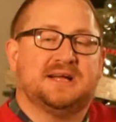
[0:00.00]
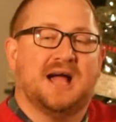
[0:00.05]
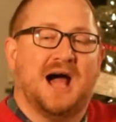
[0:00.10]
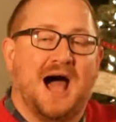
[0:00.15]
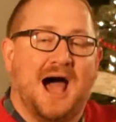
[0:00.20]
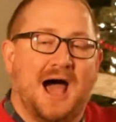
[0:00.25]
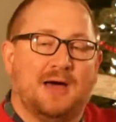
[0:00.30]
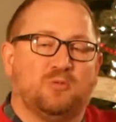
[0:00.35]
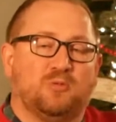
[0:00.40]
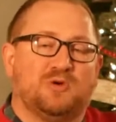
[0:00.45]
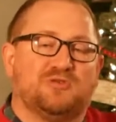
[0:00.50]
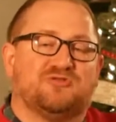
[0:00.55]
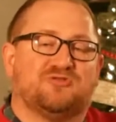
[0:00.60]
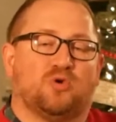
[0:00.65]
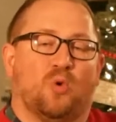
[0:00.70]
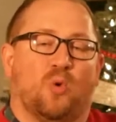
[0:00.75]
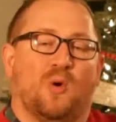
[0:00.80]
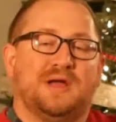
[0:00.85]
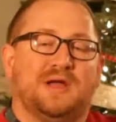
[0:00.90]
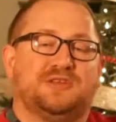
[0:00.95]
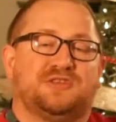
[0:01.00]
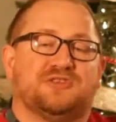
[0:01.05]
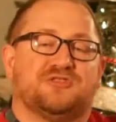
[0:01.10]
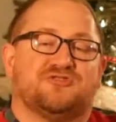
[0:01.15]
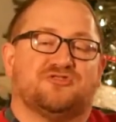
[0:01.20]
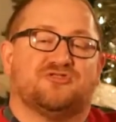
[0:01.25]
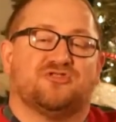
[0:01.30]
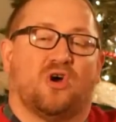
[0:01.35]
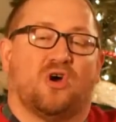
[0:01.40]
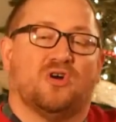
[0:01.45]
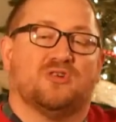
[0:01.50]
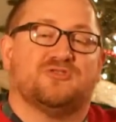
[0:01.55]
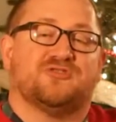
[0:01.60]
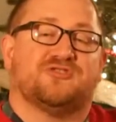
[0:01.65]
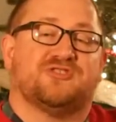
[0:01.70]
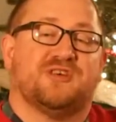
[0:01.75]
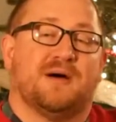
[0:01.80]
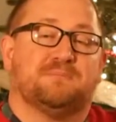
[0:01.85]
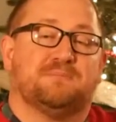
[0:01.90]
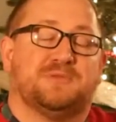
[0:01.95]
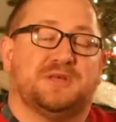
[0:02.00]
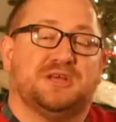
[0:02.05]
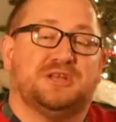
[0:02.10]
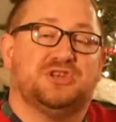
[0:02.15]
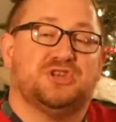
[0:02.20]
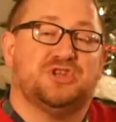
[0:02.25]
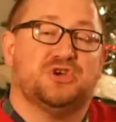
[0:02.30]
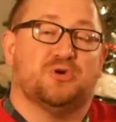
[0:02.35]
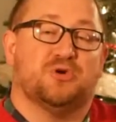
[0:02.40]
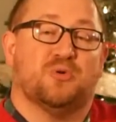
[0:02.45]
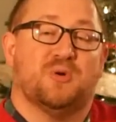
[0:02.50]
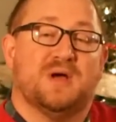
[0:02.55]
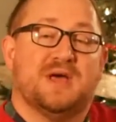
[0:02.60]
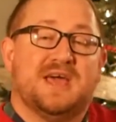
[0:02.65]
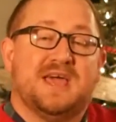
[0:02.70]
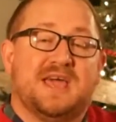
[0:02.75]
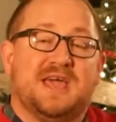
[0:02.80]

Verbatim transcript: God was going to start something new.